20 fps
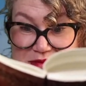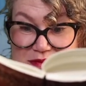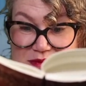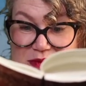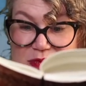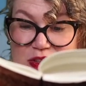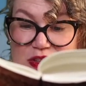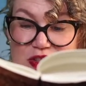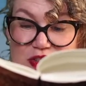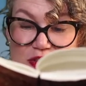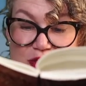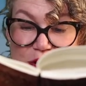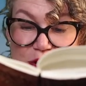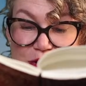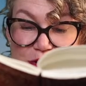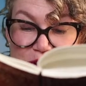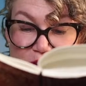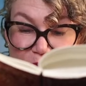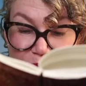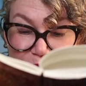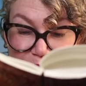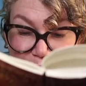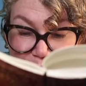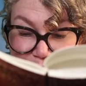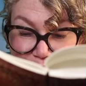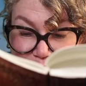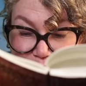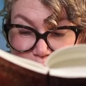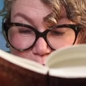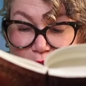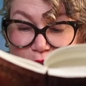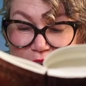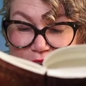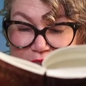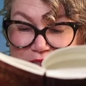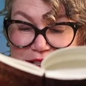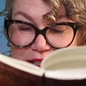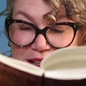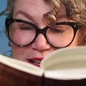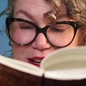"Scrooge it
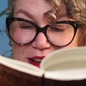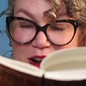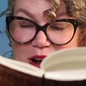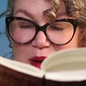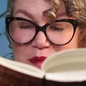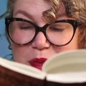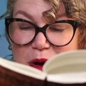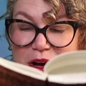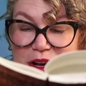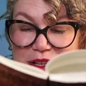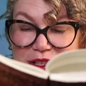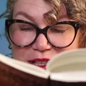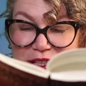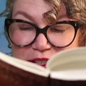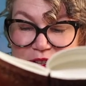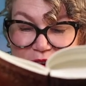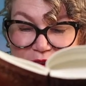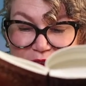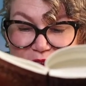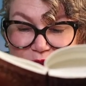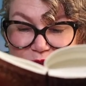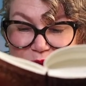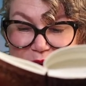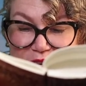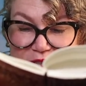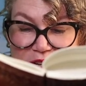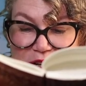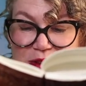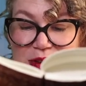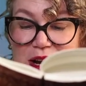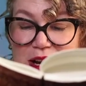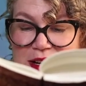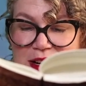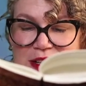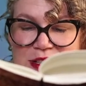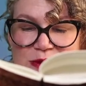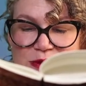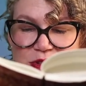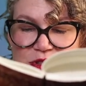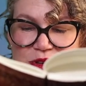was. I passed his office window, and as
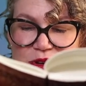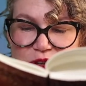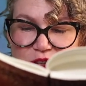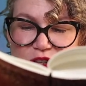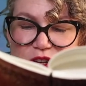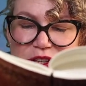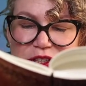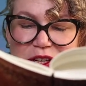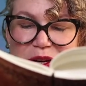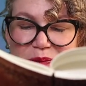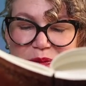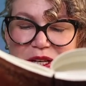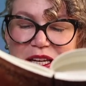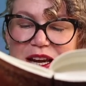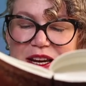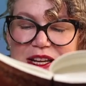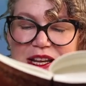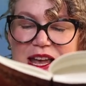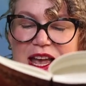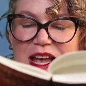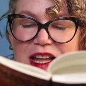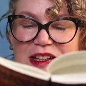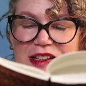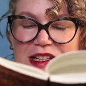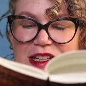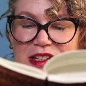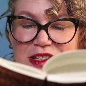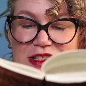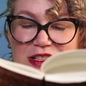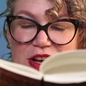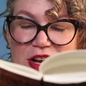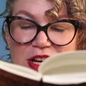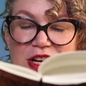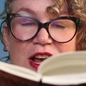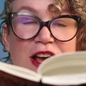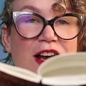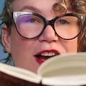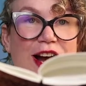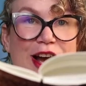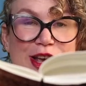it was not shut up and he had a candle inside,
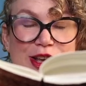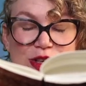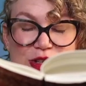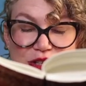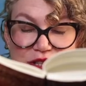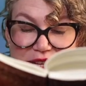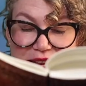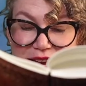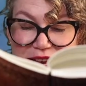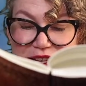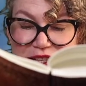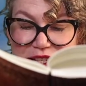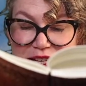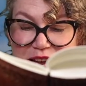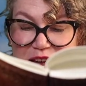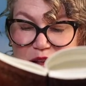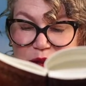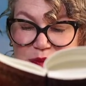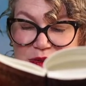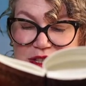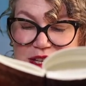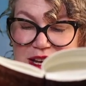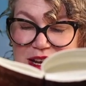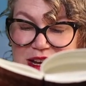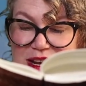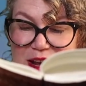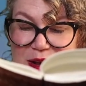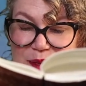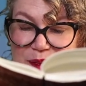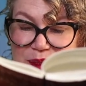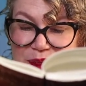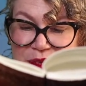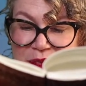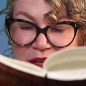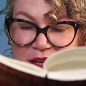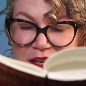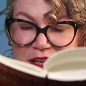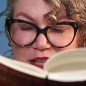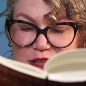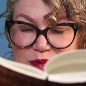I could scarcely help seeing him.
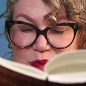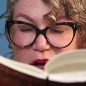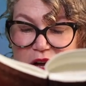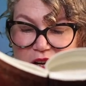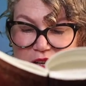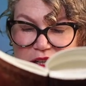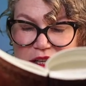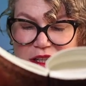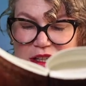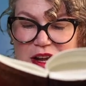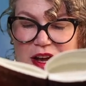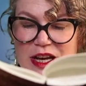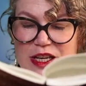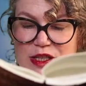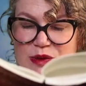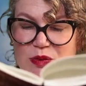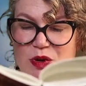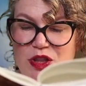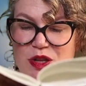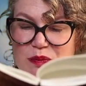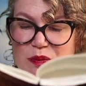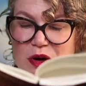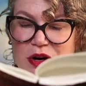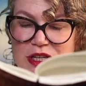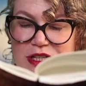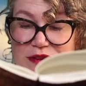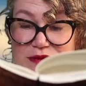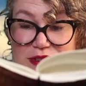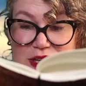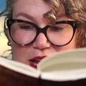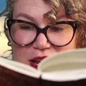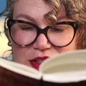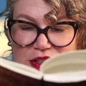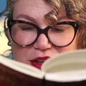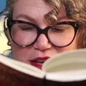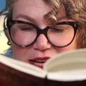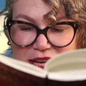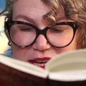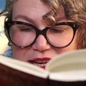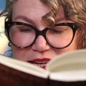His partner lies upon the point of death,
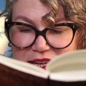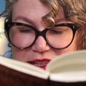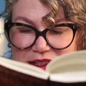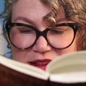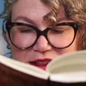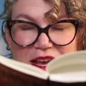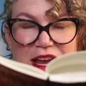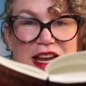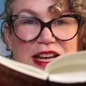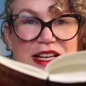I hear, and there he